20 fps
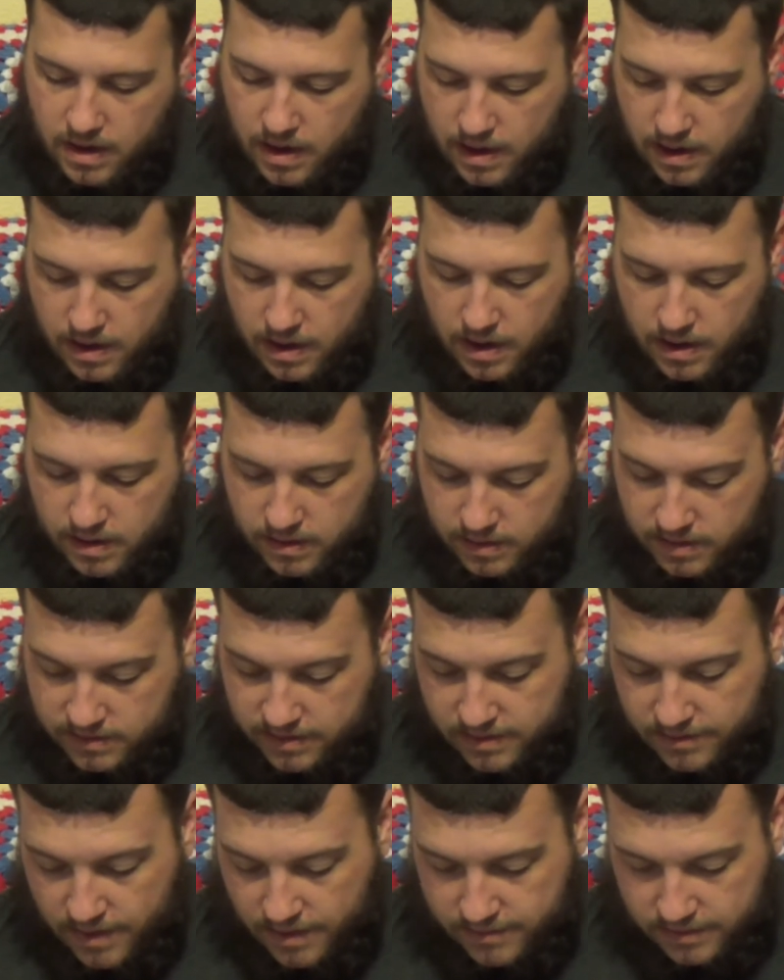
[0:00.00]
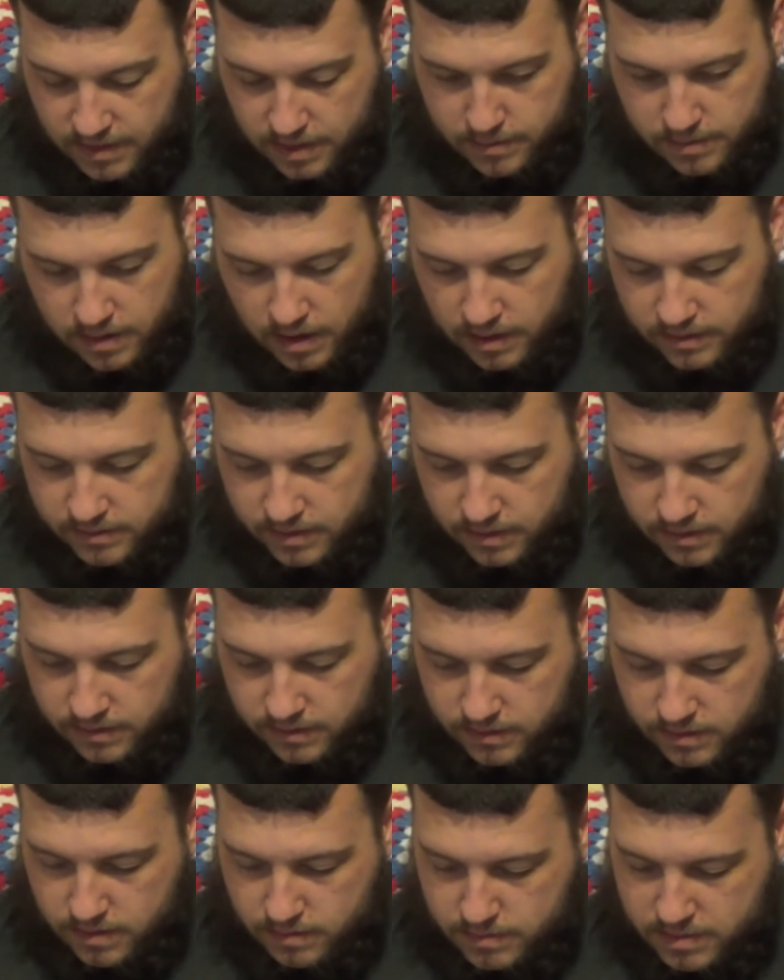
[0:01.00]
And it doesn't even have a table of
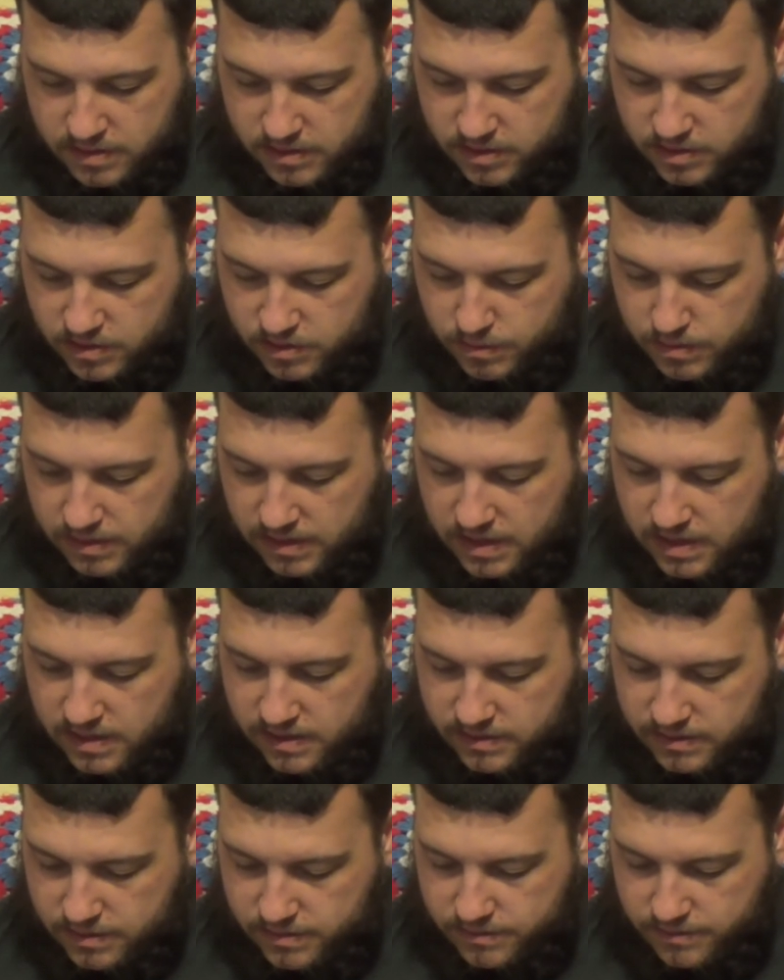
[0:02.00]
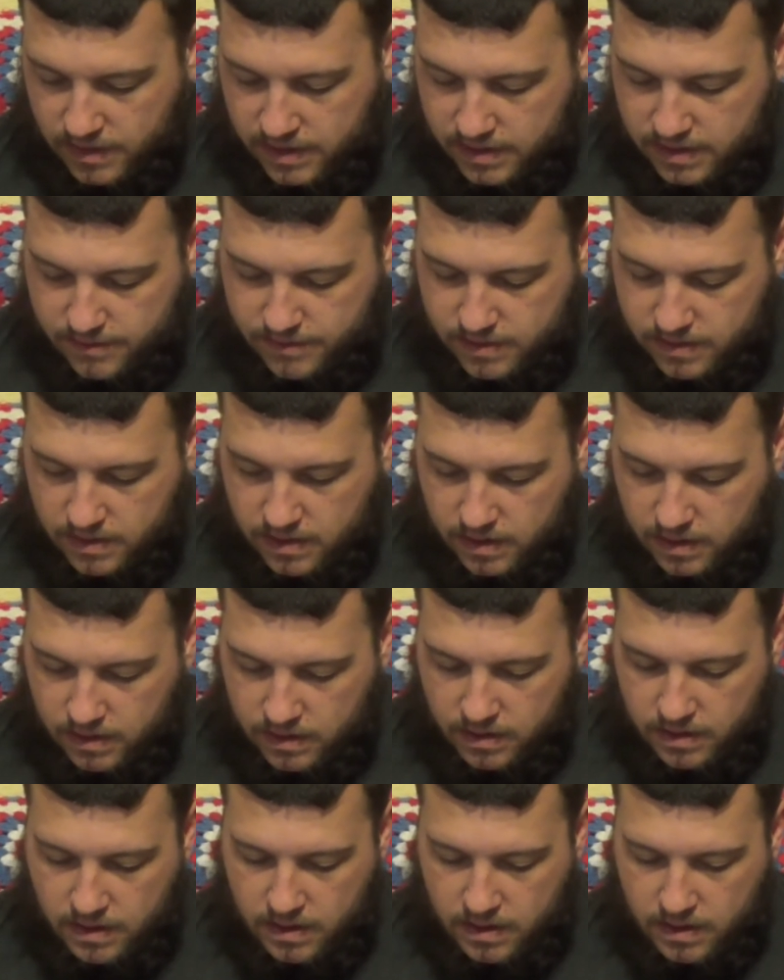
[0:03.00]
contents, but it's just really easy to find everything.